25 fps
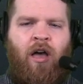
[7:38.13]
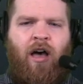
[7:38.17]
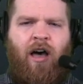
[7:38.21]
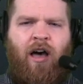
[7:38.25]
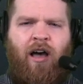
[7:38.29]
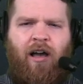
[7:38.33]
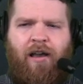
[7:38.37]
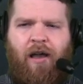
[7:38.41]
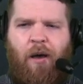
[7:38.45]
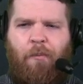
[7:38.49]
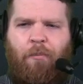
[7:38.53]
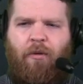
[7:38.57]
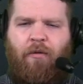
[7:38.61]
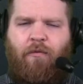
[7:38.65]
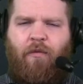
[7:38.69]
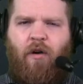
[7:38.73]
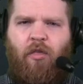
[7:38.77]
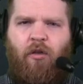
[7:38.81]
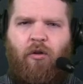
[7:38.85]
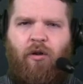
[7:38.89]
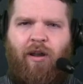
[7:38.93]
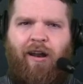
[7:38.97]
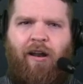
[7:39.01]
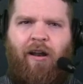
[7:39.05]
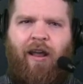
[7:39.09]
A couple of
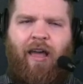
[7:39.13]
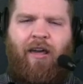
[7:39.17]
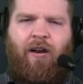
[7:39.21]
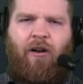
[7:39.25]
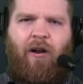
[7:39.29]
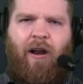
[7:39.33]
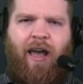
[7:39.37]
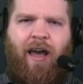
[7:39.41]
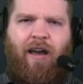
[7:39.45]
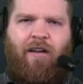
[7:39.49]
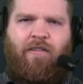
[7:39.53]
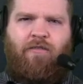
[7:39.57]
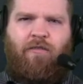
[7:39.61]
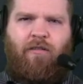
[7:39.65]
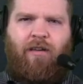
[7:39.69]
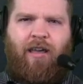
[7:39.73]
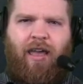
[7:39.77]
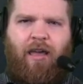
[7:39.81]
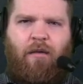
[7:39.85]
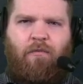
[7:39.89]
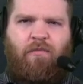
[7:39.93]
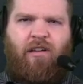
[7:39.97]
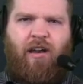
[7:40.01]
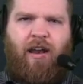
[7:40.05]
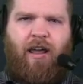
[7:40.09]
other international
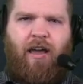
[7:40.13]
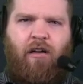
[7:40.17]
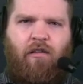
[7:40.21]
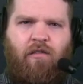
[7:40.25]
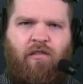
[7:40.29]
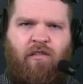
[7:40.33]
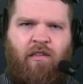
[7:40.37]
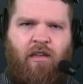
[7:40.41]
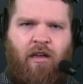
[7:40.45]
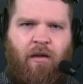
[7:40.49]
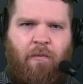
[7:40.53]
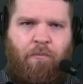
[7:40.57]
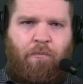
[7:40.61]
games announced.